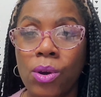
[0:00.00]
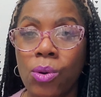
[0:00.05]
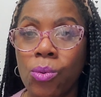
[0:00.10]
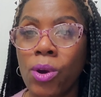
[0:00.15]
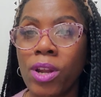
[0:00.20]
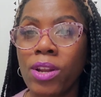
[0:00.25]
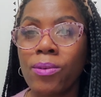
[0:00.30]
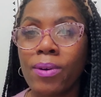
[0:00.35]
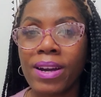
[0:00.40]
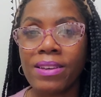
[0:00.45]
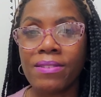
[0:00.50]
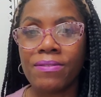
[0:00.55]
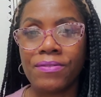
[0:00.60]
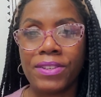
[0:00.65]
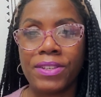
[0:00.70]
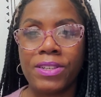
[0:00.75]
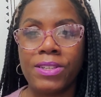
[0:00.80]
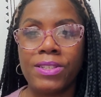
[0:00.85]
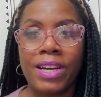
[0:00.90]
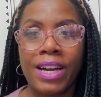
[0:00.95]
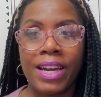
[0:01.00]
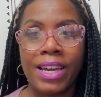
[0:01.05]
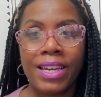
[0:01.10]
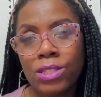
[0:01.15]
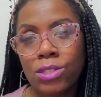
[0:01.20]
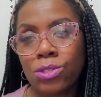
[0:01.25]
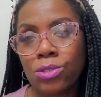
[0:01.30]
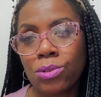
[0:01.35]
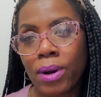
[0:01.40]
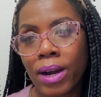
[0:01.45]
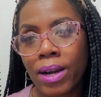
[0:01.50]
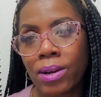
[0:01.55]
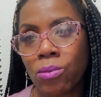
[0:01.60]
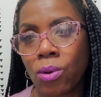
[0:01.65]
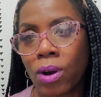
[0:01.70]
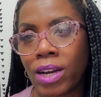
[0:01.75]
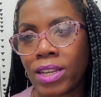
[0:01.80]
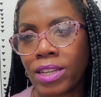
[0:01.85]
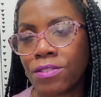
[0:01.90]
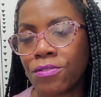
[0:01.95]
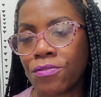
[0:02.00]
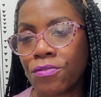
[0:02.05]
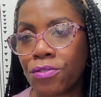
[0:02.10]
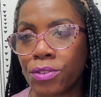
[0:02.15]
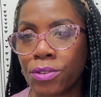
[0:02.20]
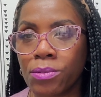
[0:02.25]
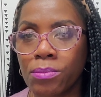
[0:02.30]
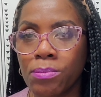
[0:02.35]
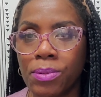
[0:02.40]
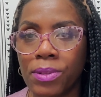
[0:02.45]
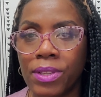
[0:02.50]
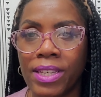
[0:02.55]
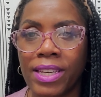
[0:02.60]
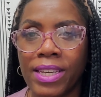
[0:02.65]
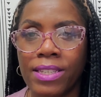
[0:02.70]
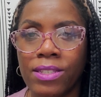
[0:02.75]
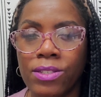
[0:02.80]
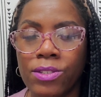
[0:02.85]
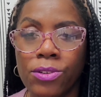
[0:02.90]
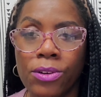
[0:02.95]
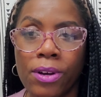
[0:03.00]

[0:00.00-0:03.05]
What do I feel like? Do I want a fruit blend?